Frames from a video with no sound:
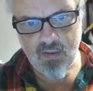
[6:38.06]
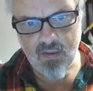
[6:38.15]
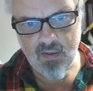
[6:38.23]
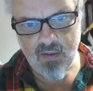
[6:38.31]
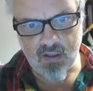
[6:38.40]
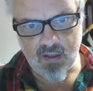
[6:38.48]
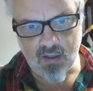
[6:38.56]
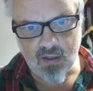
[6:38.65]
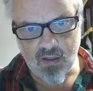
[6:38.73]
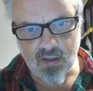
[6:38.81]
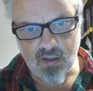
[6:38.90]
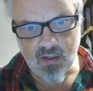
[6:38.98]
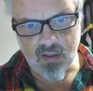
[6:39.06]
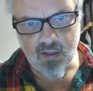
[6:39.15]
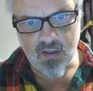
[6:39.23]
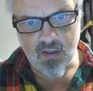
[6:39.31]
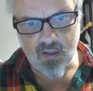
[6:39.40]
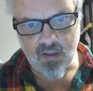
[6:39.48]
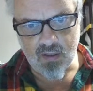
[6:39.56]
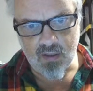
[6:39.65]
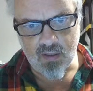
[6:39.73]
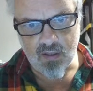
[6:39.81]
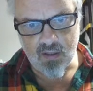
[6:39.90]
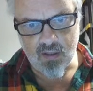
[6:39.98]
That's oh, that's a
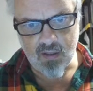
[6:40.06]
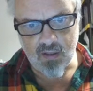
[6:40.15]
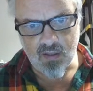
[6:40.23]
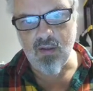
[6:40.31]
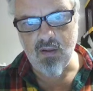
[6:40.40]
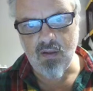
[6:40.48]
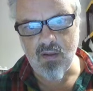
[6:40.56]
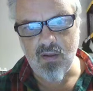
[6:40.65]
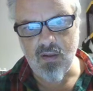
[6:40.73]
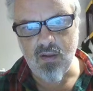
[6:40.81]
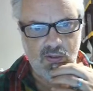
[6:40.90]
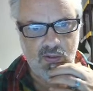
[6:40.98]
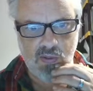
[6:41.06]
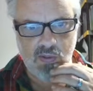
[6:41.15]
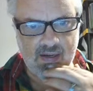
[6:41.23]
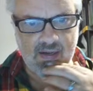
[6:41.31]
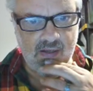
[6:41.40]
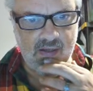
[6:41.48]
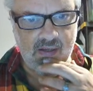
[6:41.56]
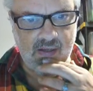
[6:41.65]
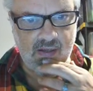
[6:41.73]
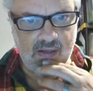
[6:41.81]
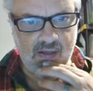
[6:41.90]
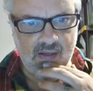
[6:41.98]
nest. That's what that is.
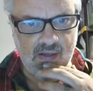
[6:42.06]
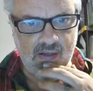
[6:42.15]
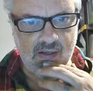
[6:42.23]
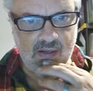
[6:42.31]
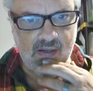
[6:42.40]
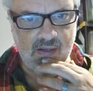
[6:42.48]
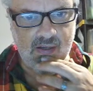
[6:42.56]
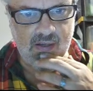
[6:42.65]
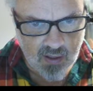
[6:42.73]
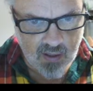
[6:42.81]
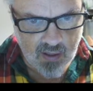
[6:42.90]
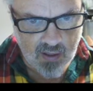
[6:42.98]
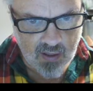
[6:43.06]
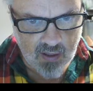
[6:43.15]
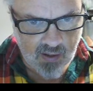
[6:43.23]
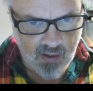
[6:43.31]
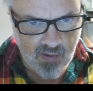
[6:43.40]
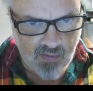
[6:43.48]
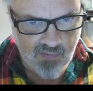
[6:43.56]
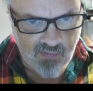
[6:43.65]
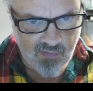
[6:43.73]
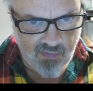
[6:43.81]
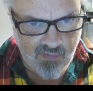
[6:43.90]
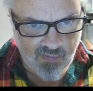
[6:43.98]
I want to click on a
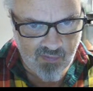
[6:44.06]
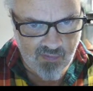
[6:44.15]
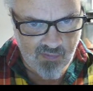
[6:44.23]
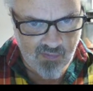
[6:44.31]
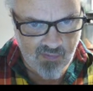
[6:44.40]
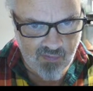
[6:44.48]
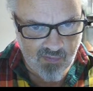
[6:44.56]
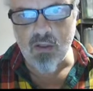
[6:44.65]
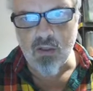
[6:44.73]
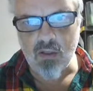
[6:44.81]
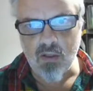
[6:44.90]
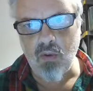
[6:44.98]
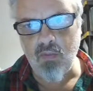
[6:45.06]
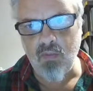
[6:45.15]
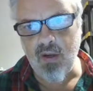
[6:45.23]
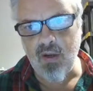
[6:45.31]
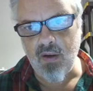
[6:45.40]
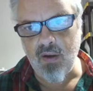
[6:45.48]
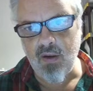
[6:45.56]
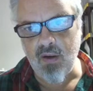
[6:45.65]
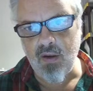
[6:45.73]
food area like this one over here.